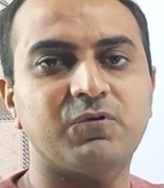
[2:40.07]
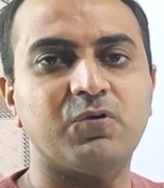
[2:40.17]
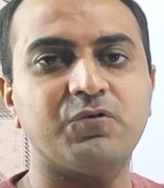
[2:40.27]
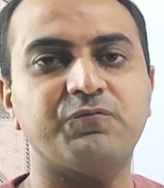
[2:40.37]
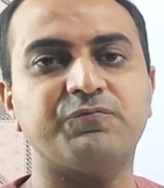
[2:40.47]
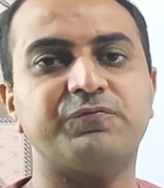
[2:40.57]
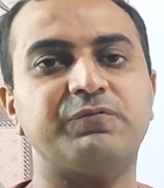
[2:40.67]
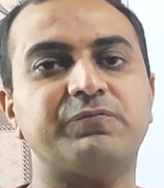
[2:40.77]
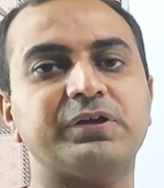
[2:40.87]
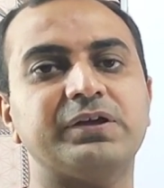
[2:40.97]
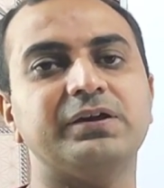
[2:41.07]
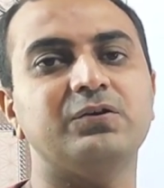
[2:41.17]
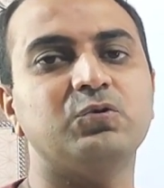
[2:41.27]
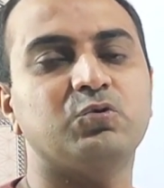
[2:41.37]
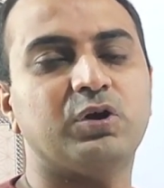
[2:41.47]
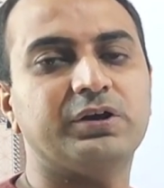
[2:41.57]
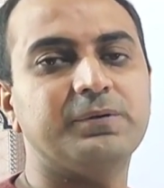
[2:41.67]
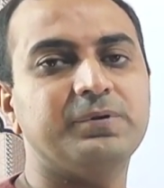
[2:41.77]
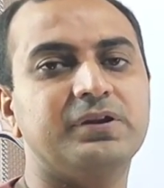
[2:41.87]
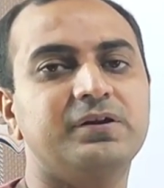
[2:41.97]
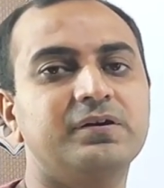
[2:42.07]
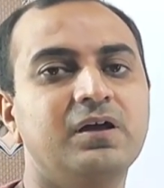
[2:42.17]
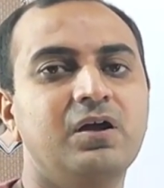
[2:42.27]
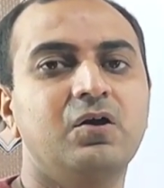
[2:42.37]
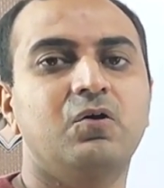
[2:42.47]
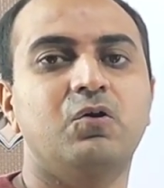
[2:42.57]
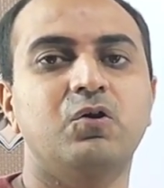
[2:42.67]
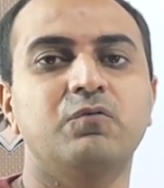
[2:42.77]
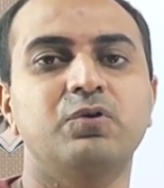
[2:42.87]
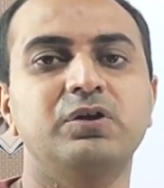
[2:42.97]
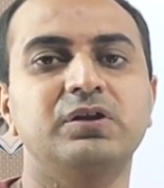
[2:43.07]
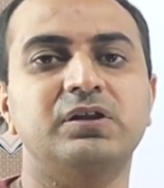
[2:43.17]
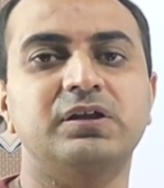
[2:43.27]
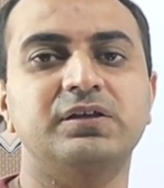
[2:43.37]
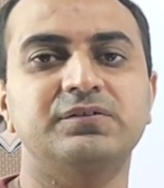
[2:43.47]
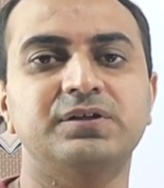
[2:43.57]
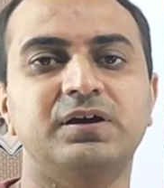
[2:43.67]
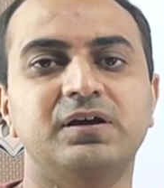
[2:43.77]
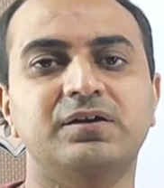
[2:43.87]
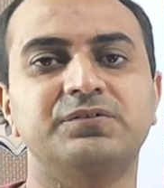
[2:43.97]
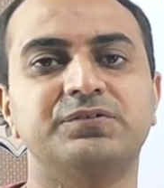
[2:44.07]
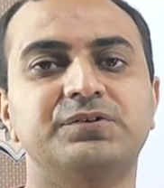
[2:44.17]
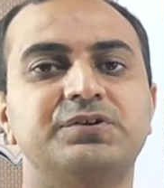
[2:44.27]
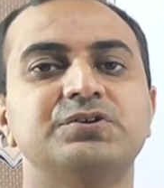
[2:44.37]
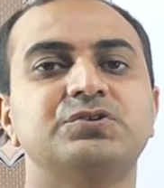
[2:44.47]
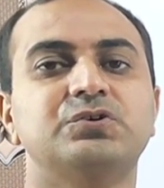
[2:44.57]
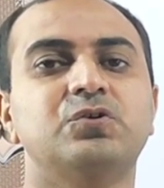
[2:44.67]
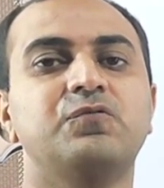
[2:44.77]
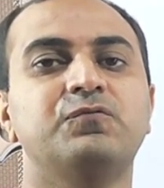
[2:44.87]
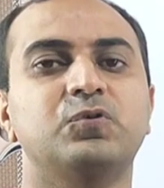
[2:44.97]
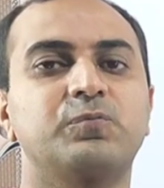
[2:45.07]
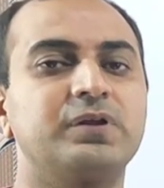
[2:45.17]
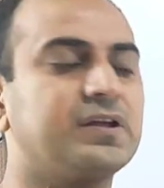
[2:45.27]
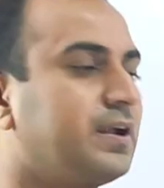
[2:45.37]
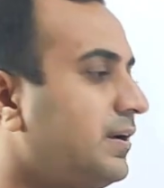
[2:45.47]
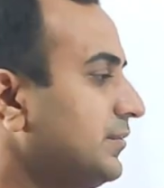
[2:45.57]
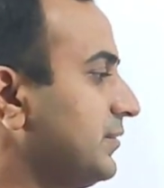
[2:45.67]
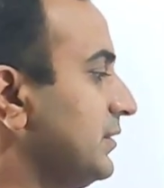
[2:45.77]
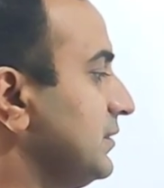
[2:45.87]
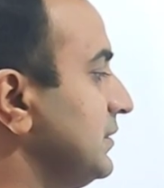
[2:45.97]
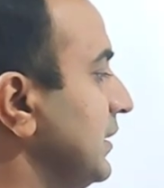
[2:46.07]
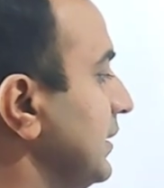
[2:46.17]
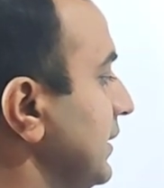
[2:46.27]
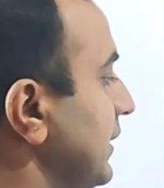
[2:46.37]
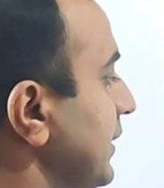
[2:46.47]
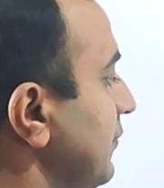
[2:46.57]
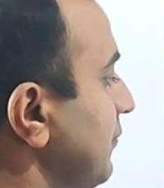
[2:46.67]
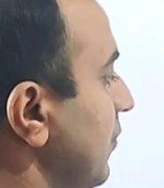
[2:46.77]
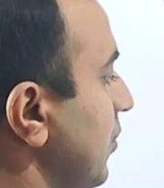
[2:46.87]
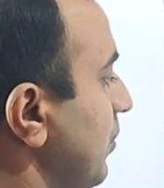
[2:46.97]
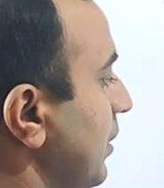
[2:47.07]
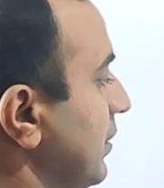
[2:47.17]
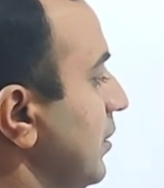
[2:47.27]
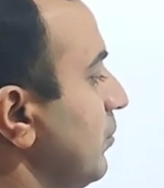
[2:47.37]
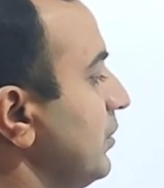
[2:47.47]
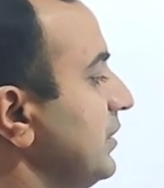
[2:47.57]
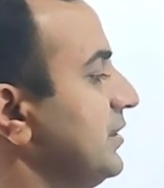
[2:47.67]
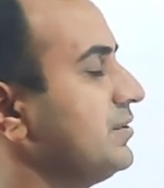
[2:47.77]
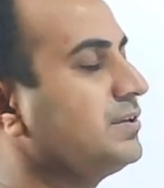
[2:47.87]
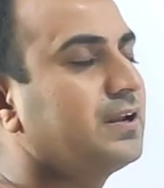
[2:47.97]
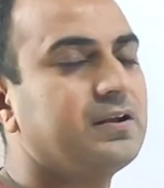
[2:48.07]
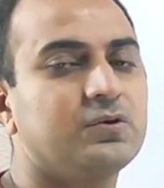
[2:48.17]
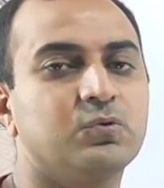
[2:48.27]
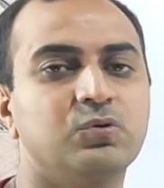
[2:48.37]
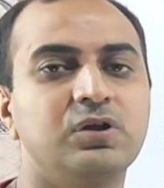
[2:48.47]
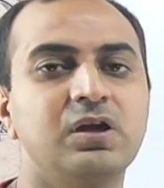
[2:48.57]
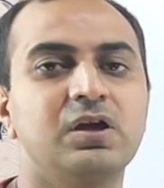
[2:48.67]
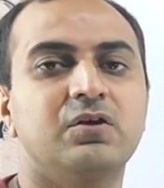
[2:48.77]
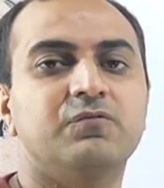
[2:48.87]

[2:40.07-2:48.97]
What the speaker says: for 15 to 20 minutes, or we increase the concentration of lubricants, the layer form around each granule